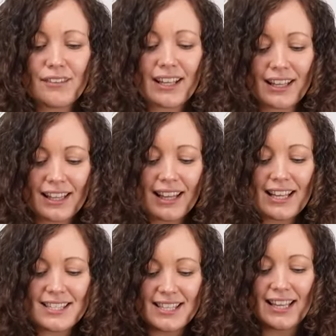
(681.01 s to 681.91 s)
of like a
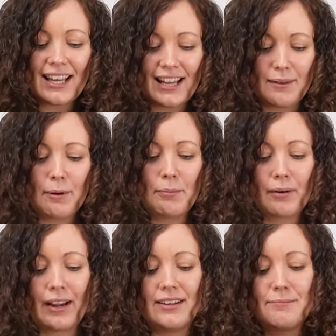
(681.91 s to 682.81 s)
classic animal
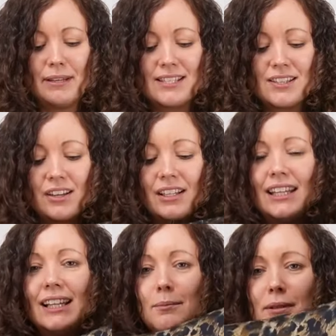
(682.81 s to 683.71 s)
print, but it's got a
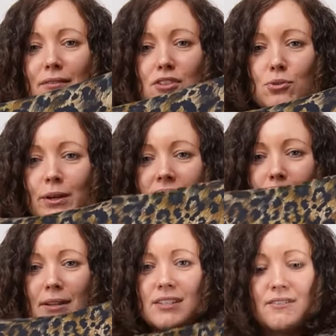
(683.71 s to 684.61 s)
little bit of a twist
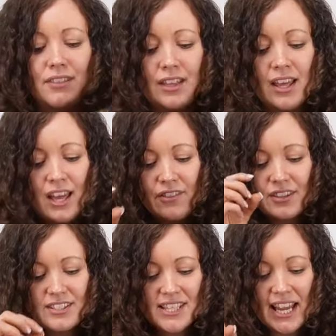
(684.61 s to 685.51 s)
because of the, the
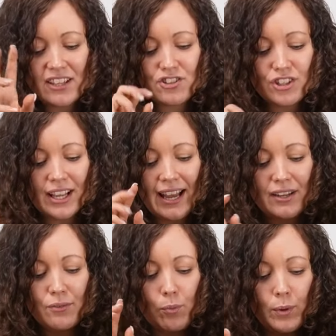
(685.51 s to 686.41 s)
texture
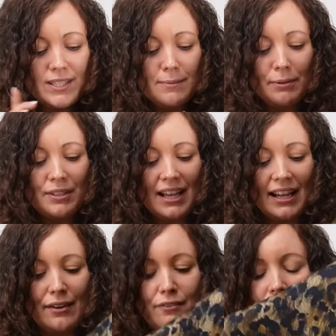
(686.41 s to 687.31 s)
kind of whispered
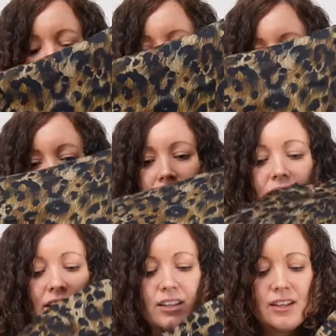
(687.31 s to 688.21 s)
kind of um,
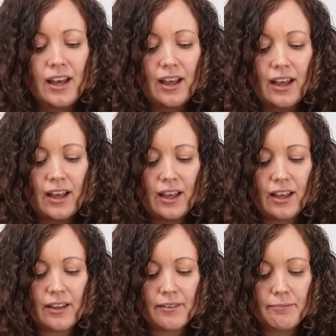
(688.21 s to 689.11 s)

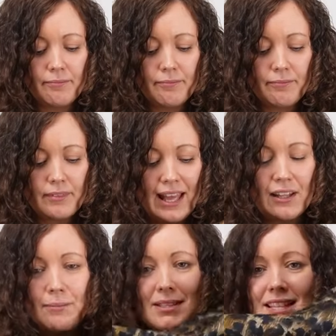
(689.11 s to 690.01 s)
um,
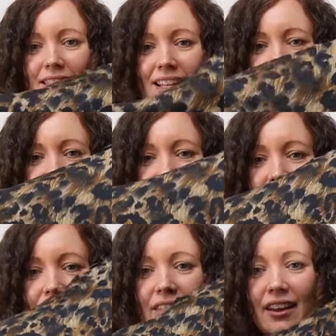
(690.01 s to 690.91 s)
elements in that
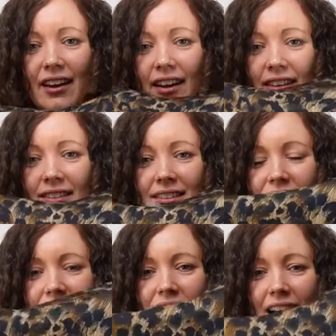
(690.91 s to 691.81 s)
design there.
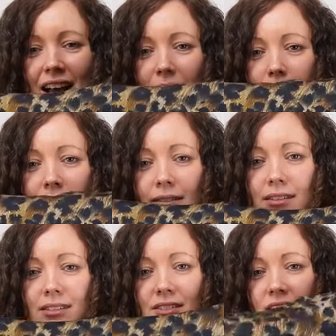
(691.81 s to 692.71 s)
Isn't that absolutely
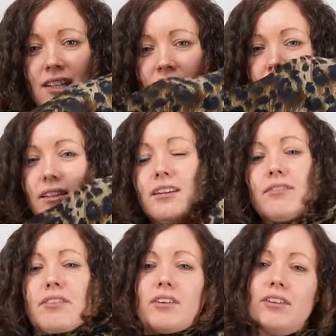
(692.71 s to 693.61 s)
stunning? I
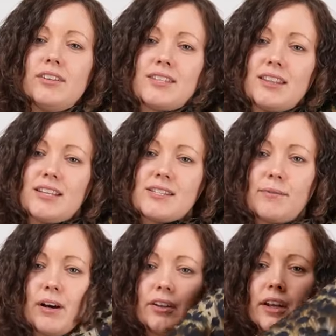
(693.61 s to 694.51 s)
love the colours in this
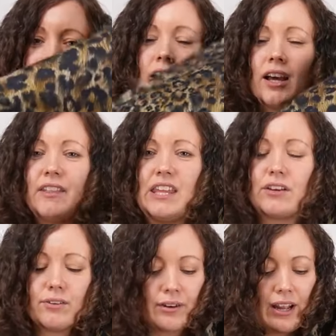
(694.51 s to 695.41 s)
one. I think
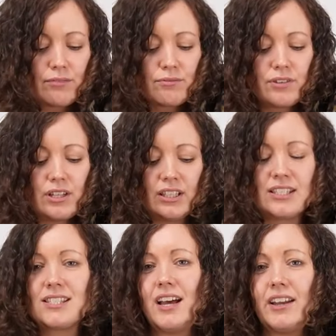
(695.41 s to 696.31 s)
you could create a really
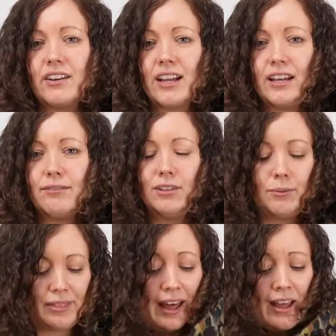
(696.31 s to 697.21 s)
designer kind of look
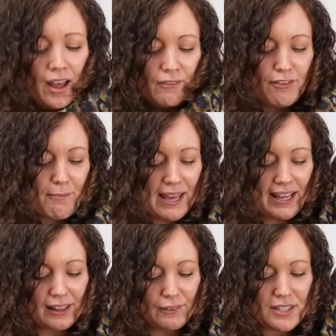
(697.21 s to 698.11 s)
with that. For me,
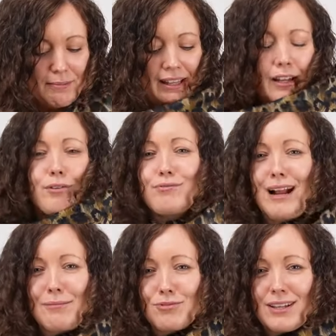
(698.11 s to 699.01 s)
I'd love to make like a
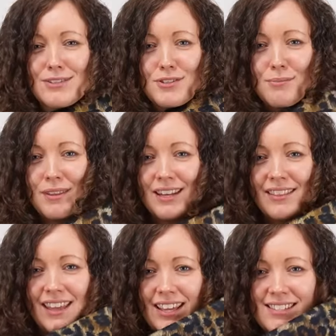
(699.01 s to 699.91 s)
wrap dress or something
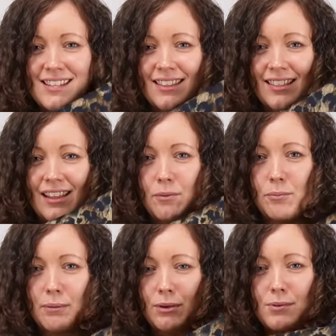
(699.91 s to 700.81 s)
in this. I think that
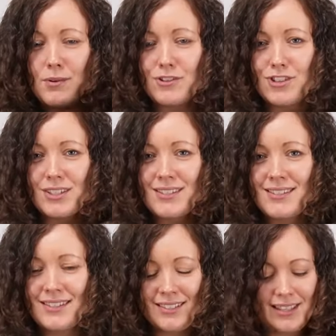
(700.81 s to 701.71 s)
would be
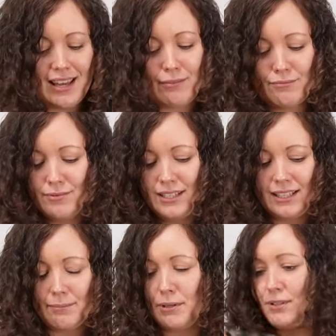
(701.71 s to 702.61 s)
gorgeous. Yeah,
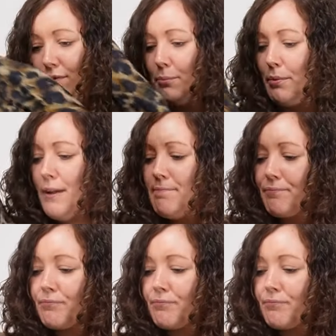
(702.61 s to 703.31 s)
really beautiful print.